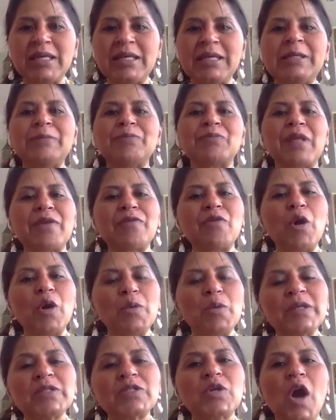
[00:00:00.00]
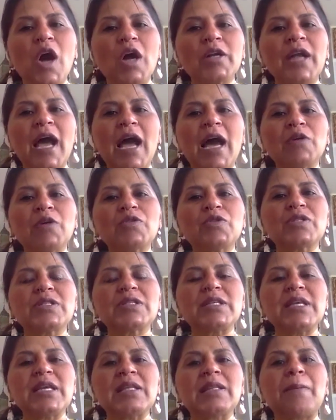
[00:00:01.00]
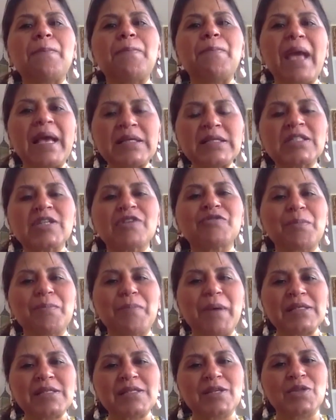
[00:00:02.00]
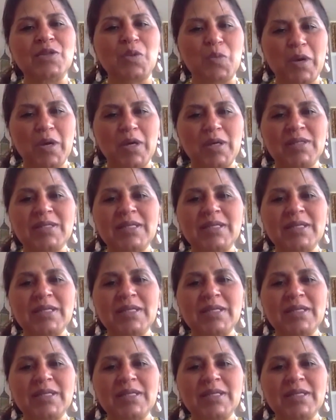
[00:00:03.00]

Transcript: they've always gone out to seek the best of the best in the world